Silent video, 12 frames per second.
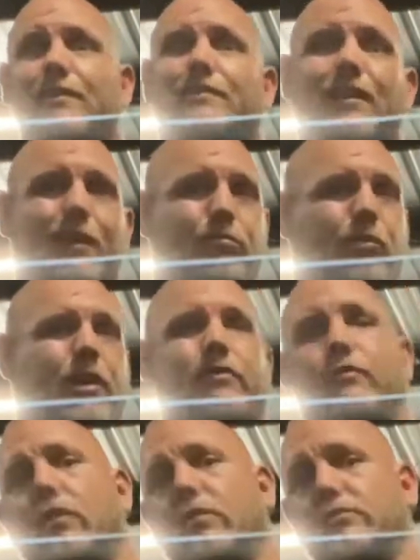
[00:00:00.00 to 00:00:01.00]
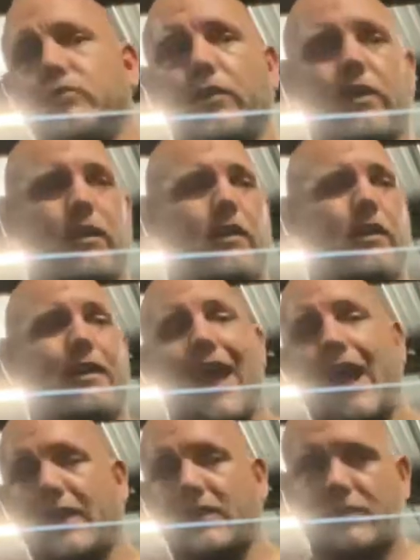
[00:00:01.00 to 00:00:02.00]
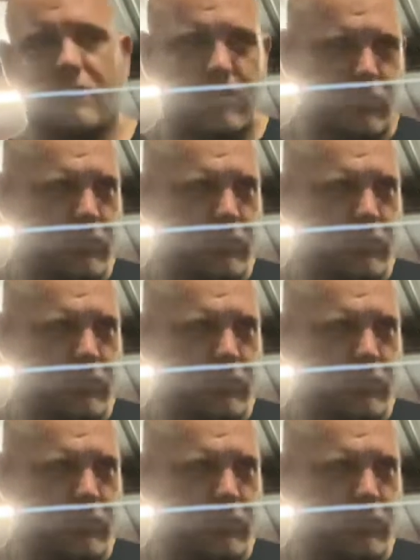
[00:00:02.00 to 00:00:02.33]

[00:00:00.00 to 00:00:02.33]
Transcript: take breaths while I'm swinging an axe.